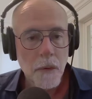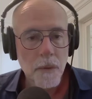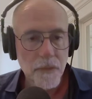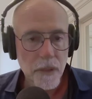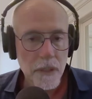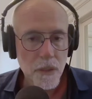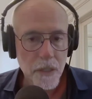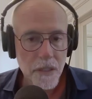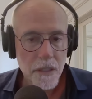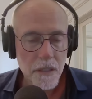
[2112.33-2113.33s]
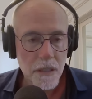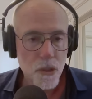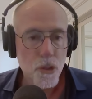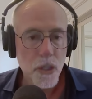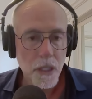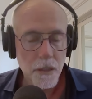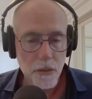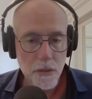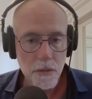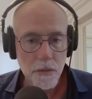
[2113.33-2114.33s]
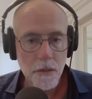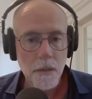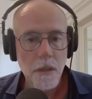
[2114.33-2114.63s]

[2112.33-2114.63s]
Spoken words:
Referring to your assistant as Jiggles.